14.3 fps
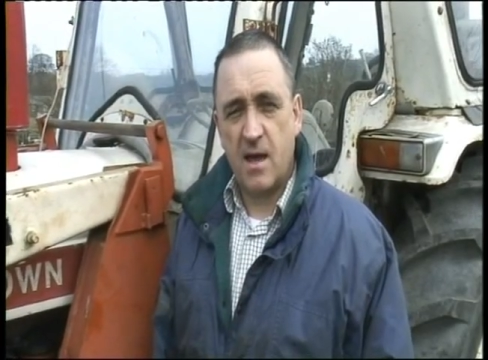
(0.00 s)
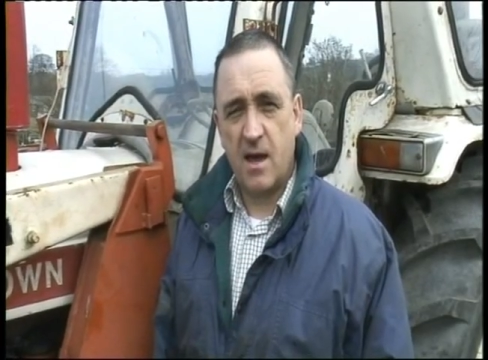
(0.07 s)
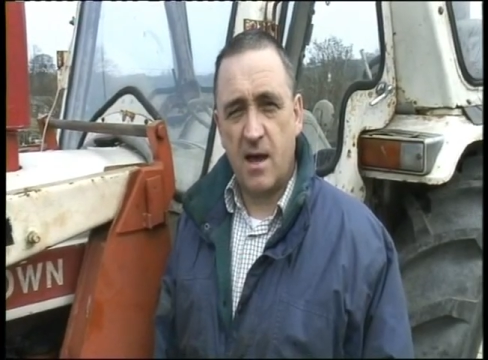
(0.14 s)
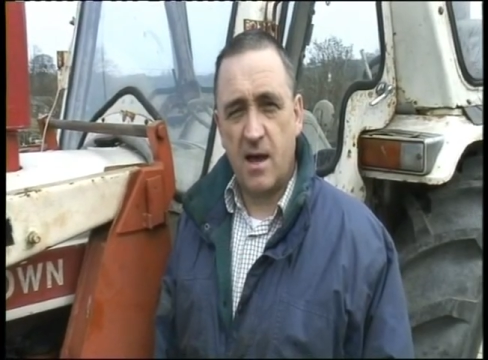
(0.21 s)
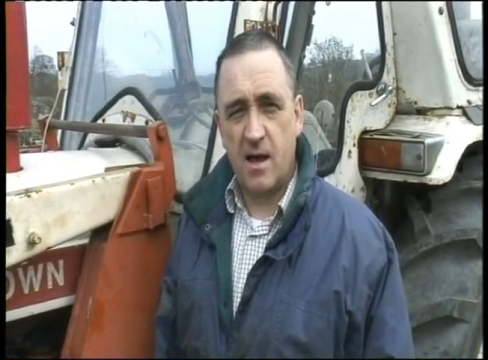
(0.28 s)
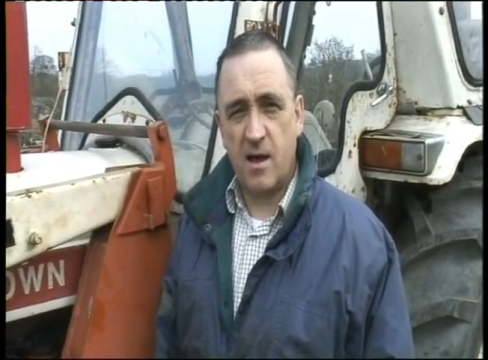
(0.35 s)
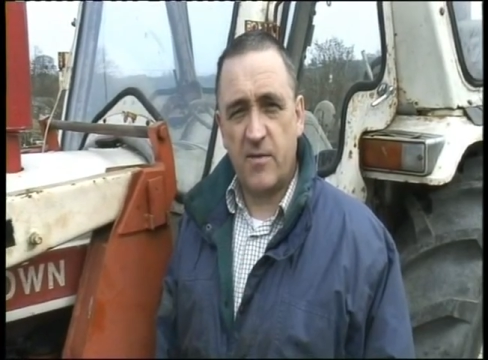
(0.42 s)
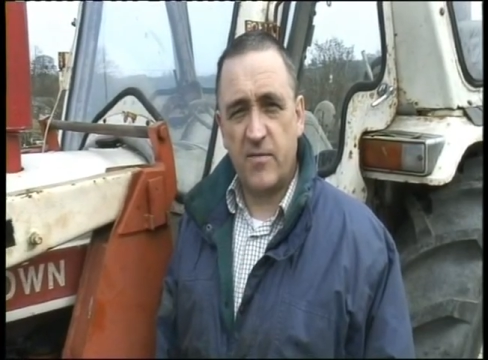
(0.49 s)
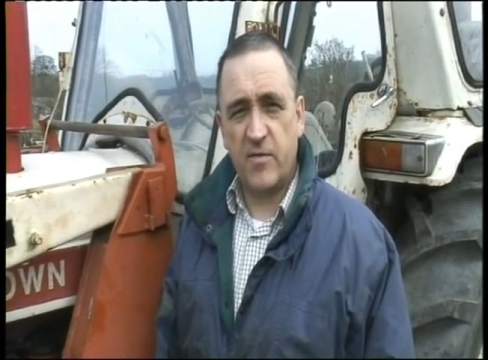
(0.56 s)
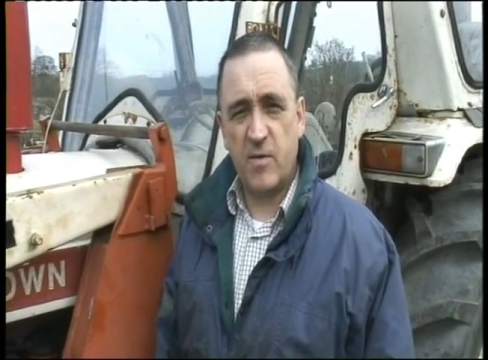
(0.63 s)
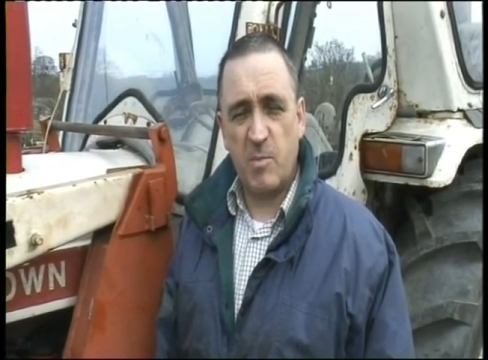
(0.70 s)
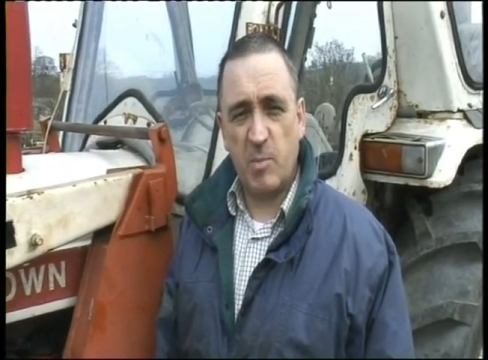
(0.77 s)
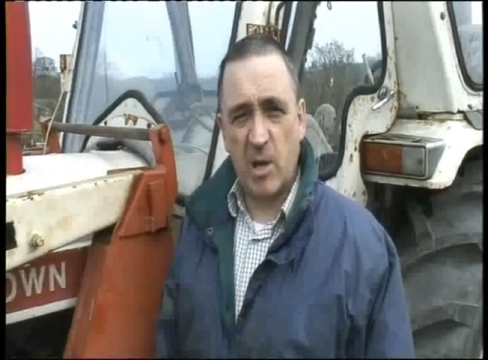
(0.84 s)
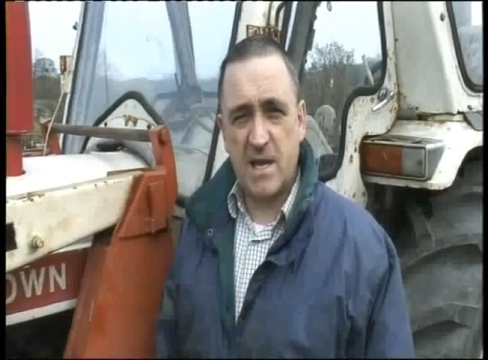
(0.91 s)
I've
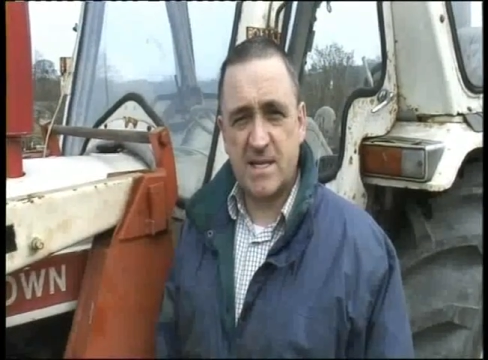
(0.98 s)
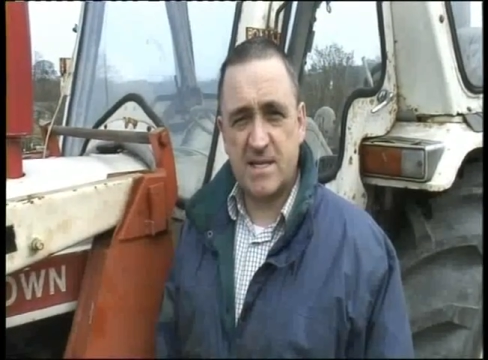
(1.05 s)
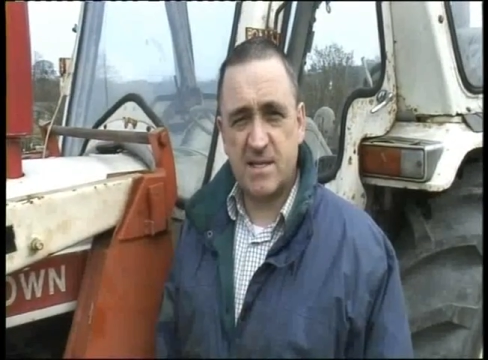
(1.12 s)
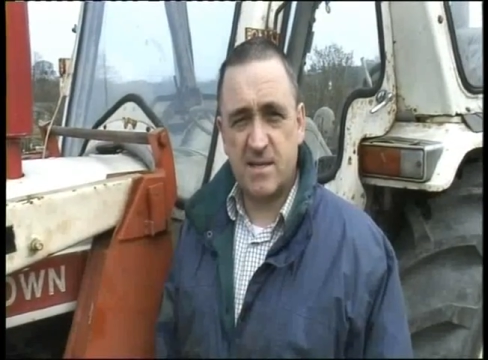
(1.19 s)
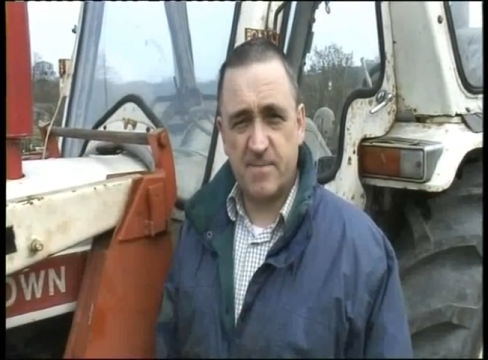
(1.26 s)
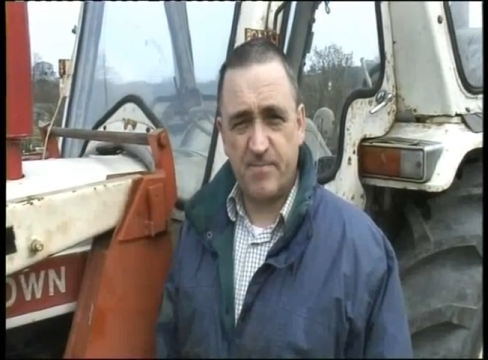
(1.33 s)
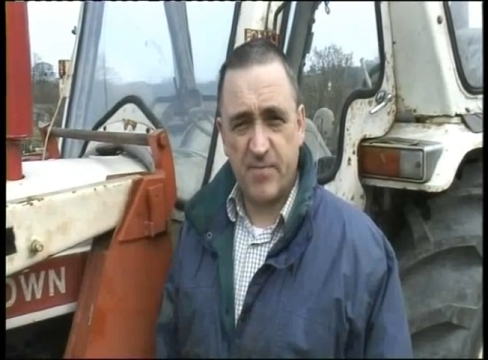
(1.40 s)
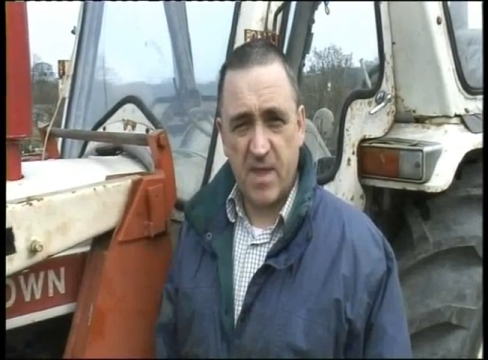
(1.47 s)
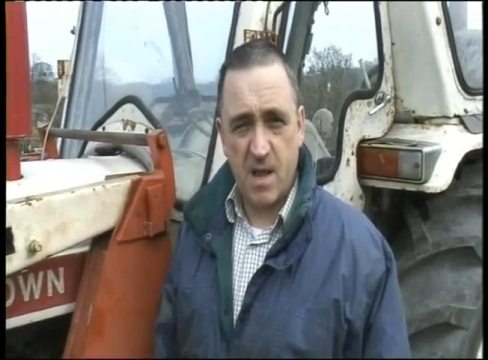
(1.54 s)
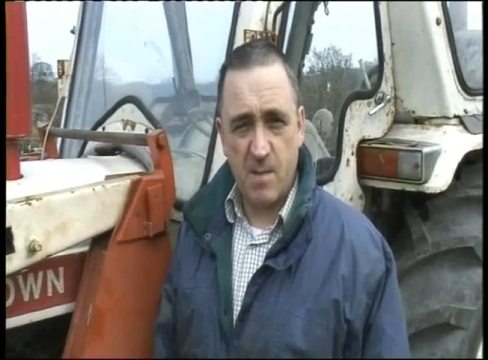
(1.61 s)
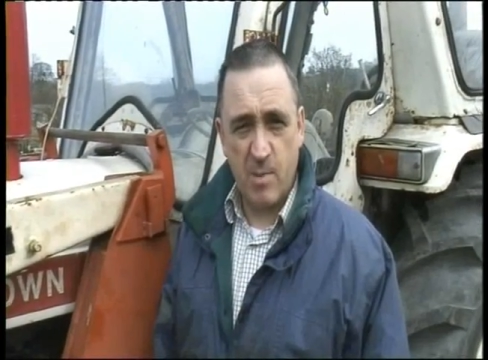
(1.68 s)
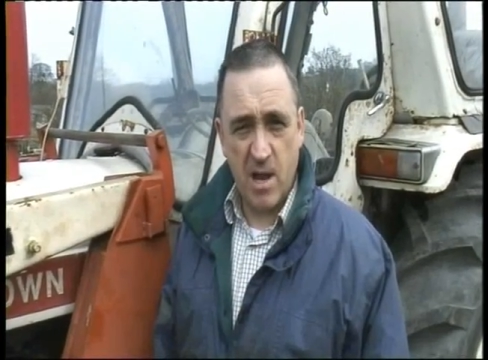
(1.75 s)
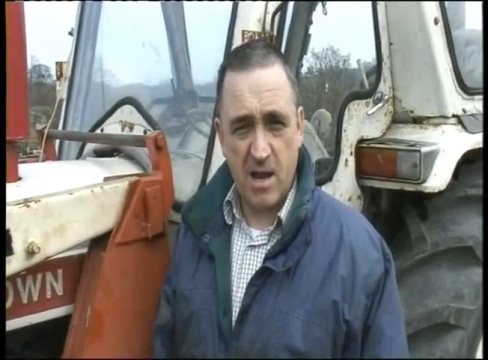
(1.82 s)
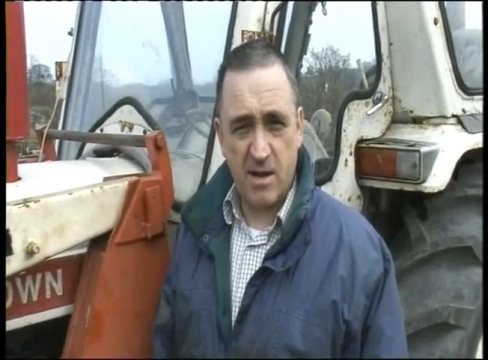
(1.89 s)
replaced
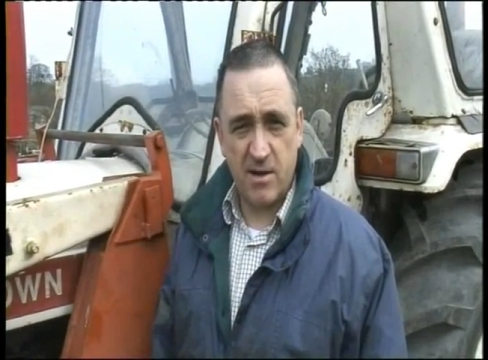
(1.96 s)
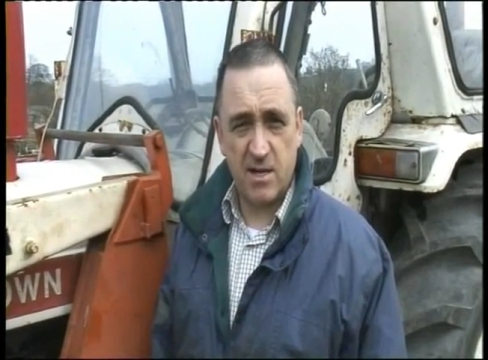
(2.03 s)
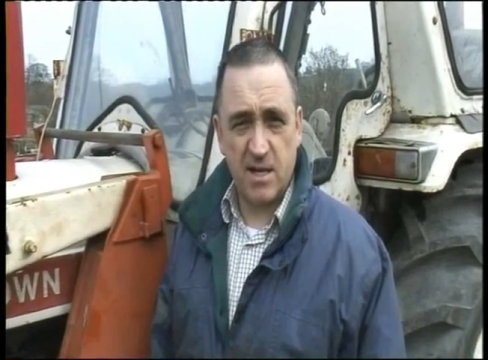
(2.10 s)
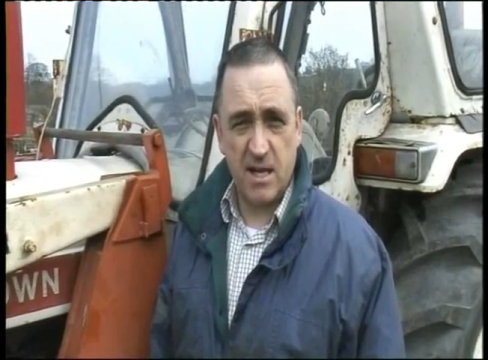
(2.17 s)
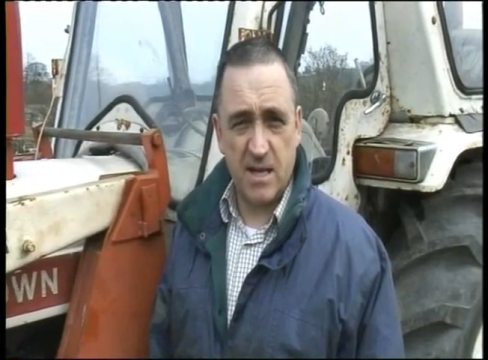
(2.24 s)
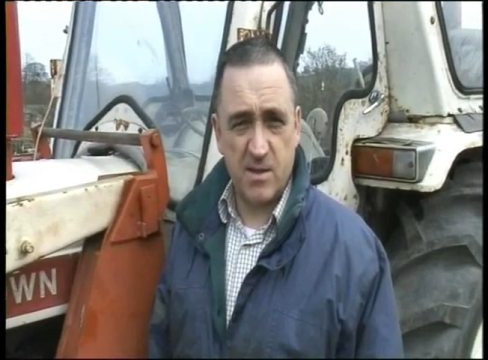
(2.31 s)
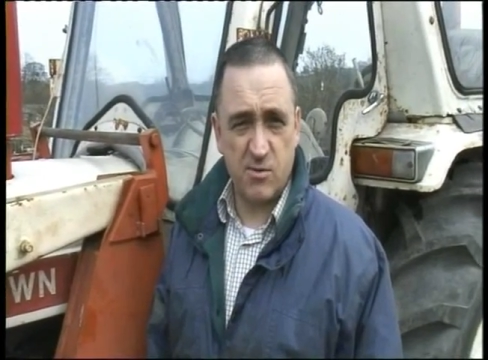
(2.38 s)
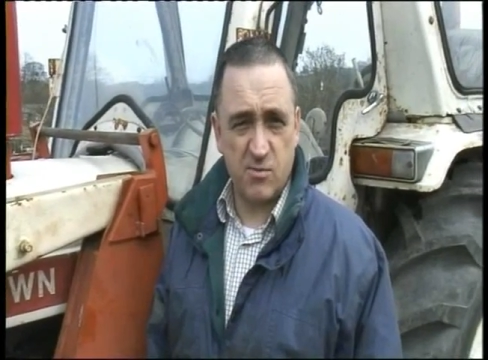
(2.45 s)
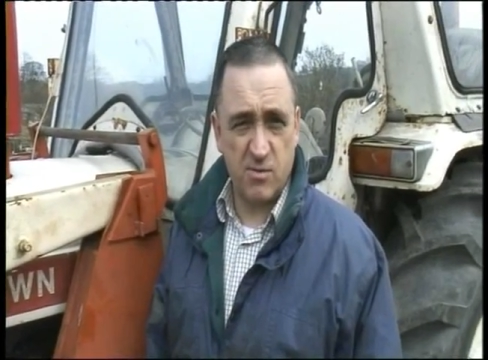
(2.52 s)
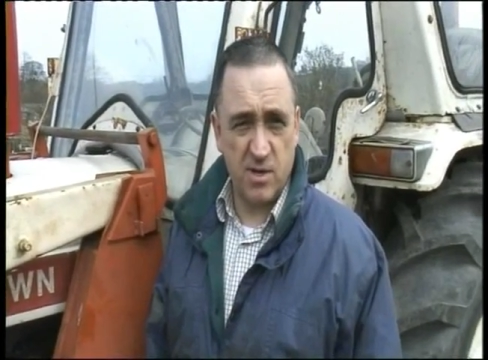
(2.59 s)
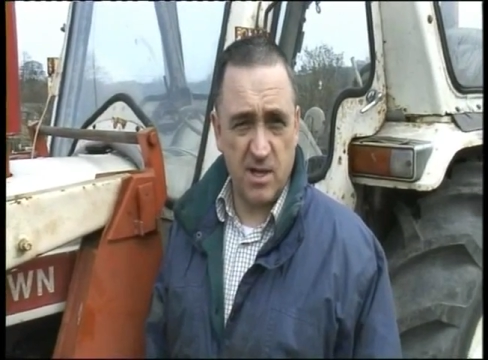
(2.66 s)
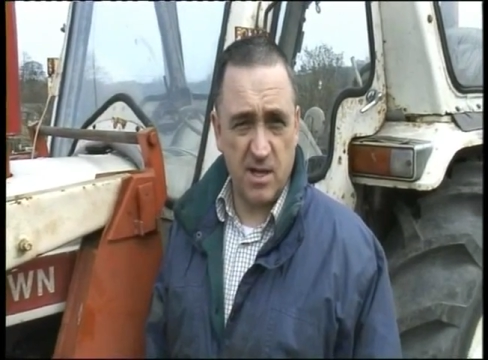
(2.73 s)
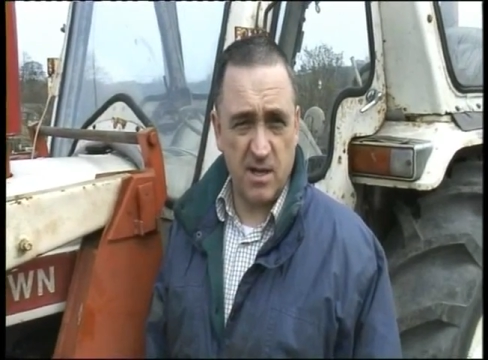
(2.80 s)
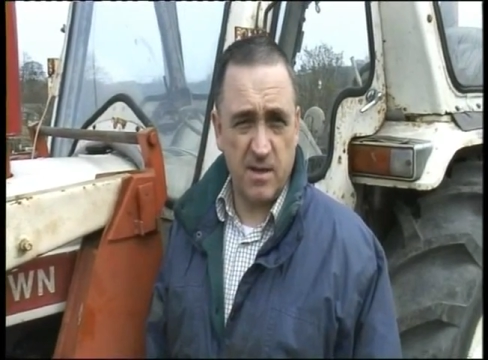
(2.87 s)
a bearing in the
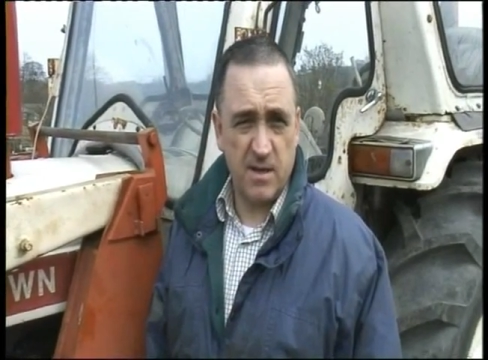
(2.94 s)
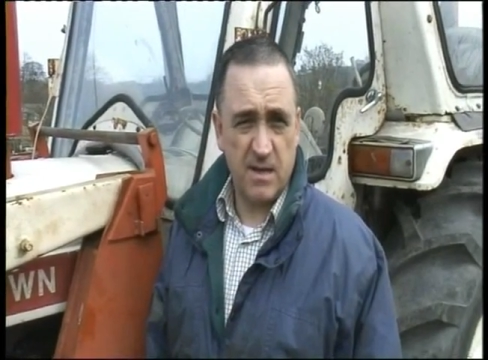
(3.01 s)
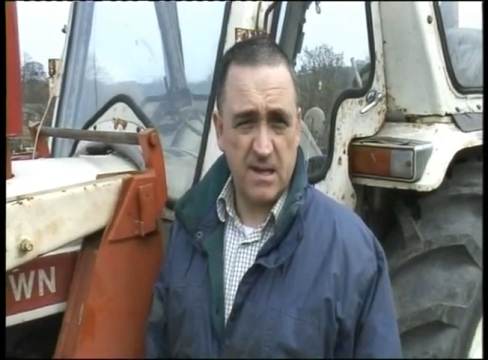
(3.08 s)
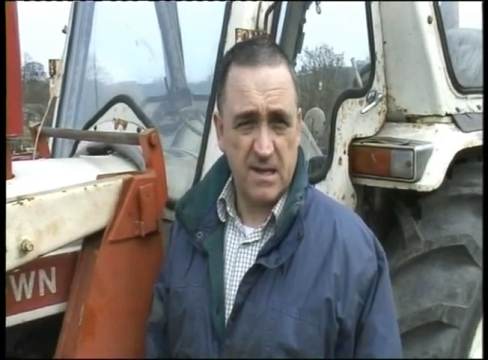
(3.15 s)
rear